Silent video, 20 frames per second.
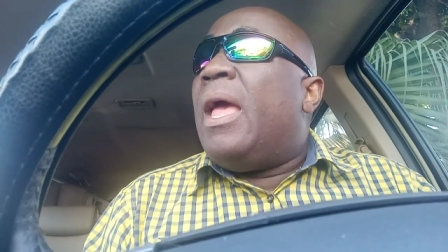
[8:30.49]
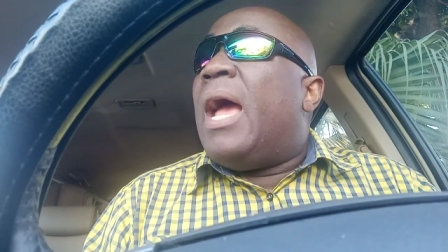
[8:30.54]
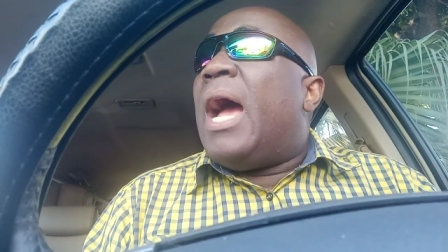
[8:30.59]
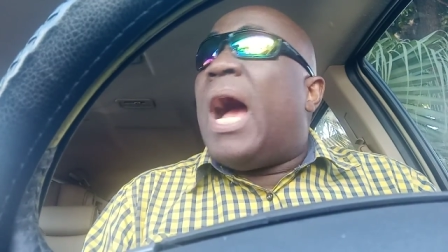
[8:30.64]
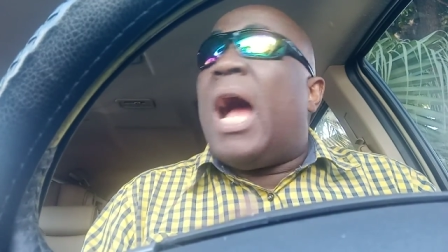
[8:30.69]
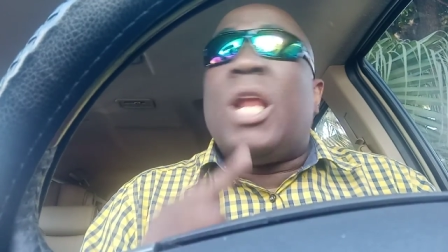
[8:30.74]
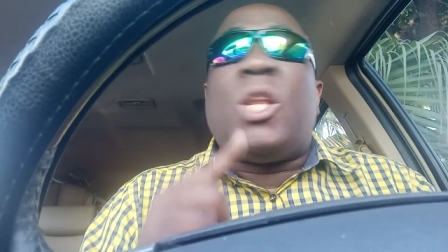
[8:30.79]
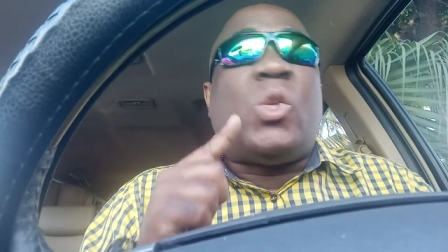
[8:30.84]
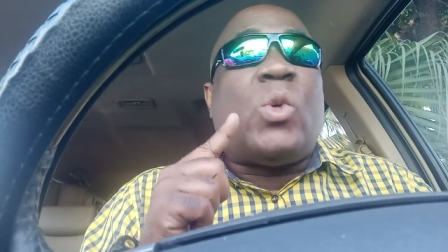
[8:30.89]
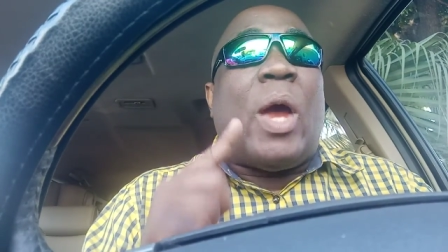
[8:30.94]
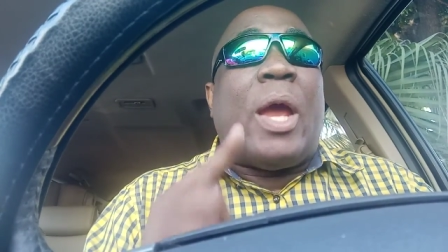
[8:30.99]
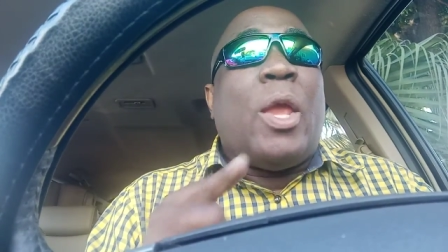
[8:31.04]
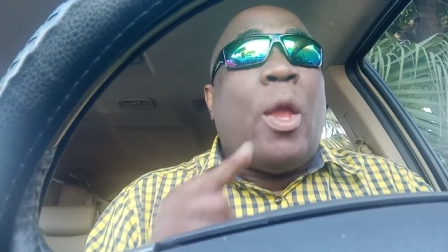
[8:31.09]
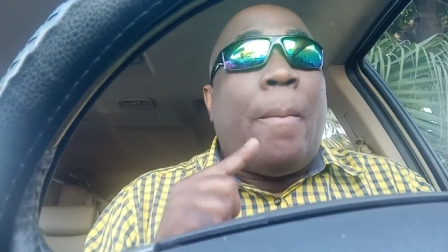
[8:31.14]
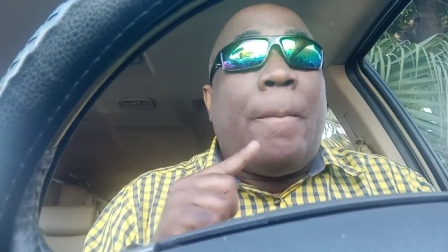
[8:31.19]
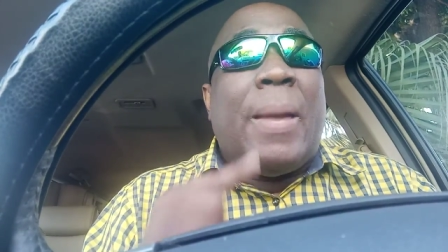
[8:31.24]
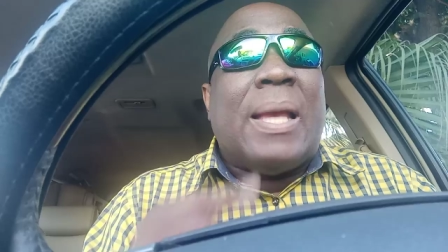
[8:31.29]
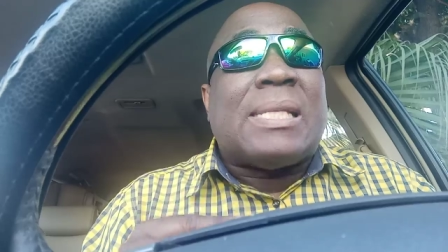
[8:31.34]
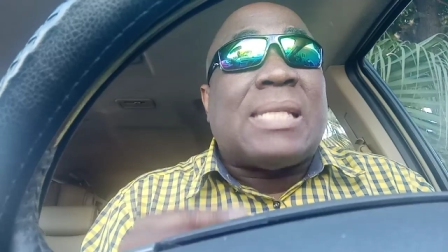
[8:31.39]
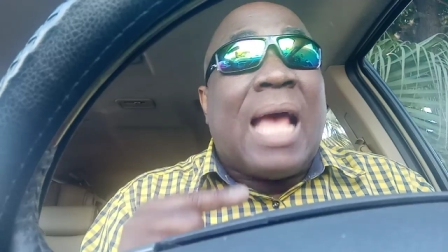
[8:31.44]
and try your
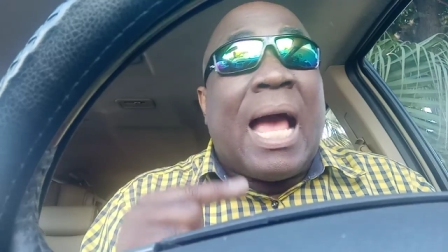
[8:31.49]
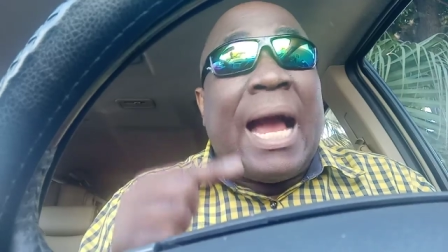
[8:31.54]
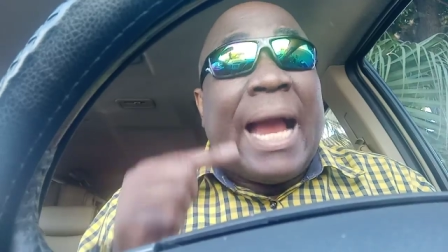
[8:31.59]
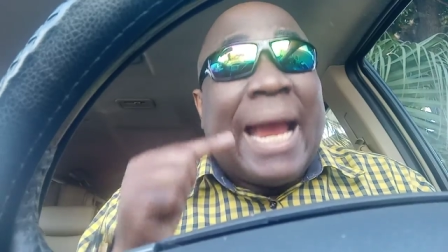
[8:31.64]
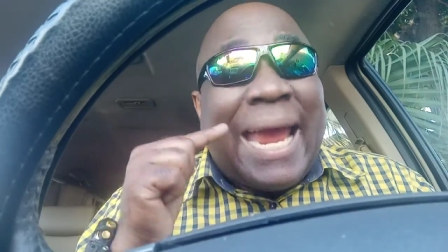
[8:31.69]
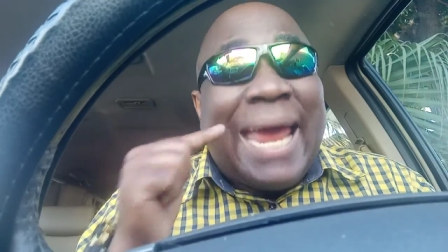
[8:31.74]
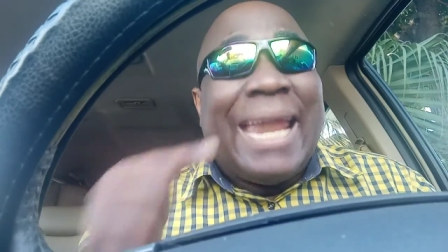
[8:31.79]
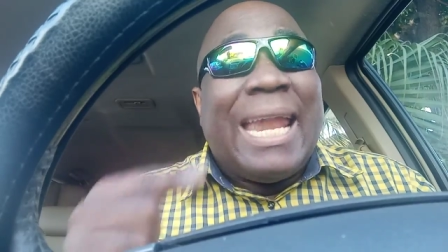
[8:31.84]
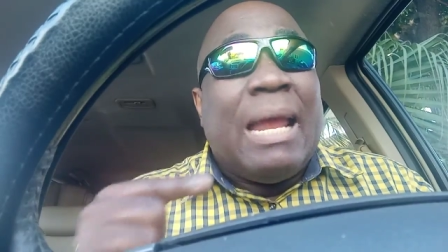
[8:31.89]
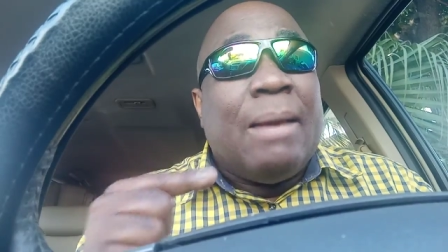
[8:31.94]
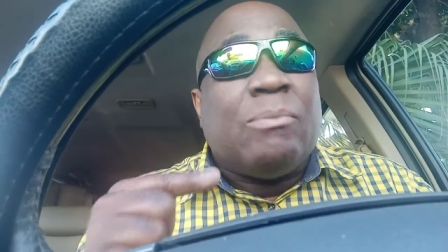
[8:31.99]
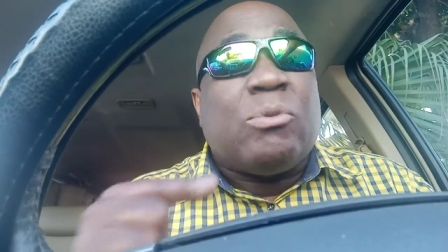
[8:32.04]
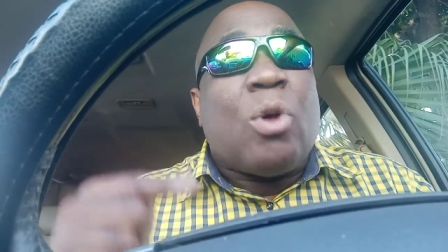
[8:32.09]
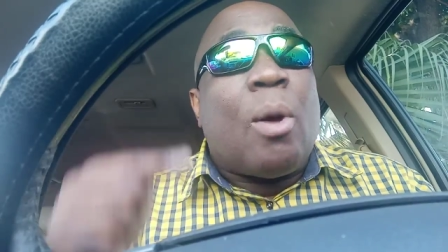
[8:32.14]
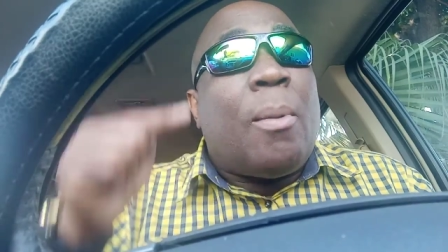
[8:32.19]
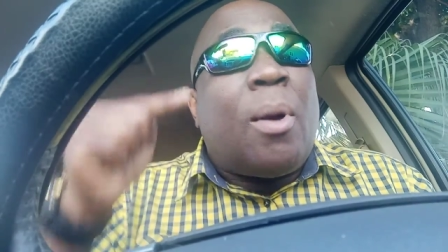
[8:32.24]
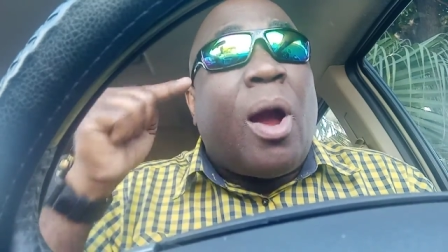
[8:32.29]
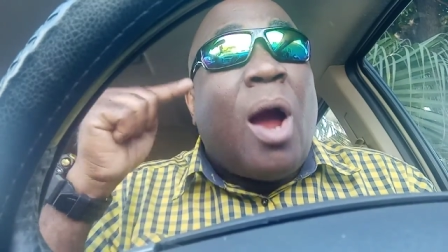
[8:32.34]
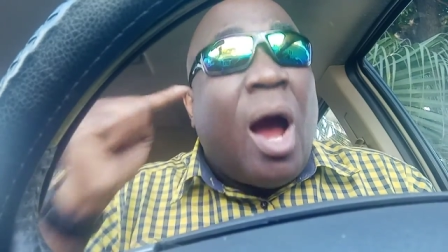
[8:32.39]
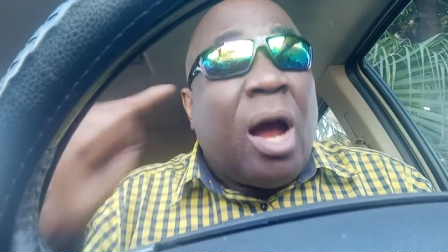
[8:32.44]
best and get them
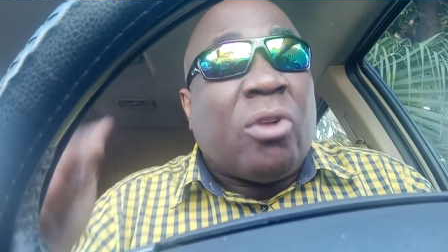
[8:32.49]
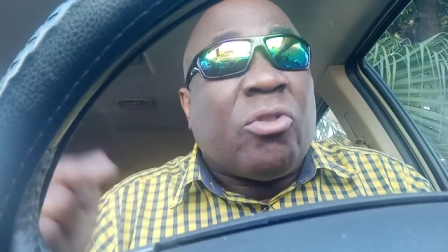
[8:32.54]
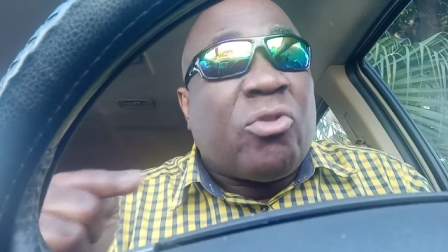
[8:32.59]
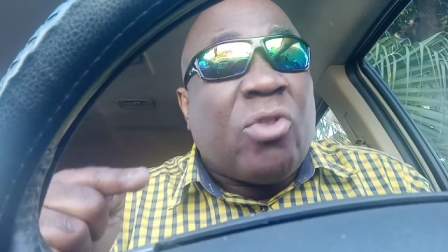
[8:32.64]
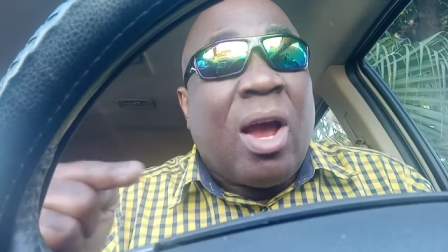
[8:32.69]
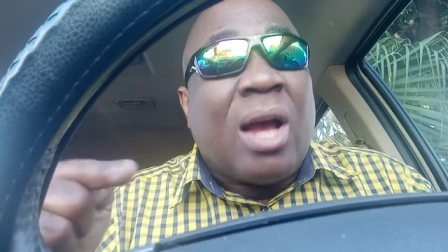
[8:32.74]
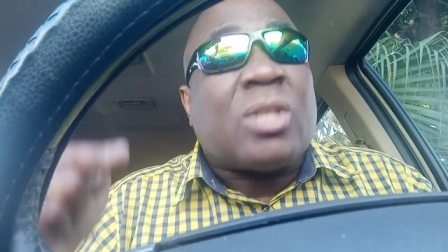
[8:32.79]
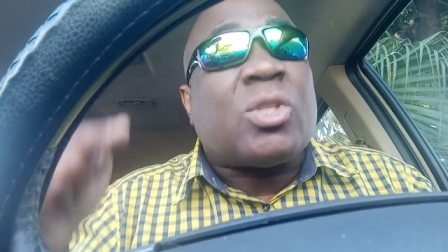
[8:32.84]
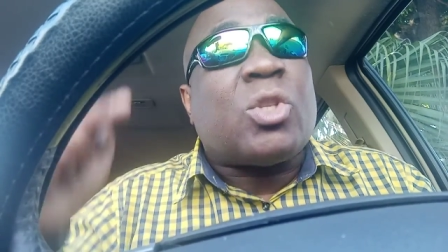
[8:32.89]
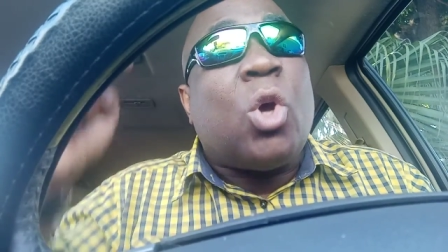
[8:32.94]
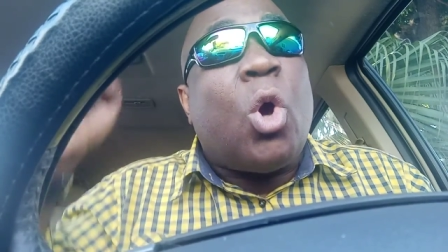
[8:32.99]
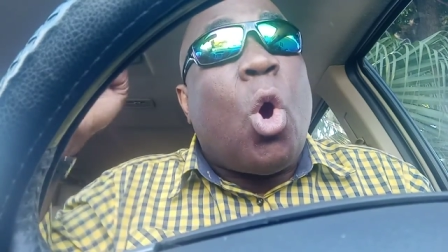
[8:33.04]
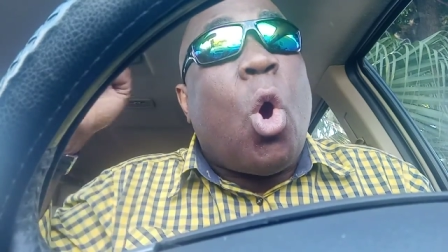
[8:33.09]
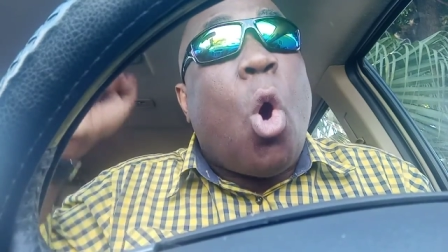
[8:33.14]
some contracts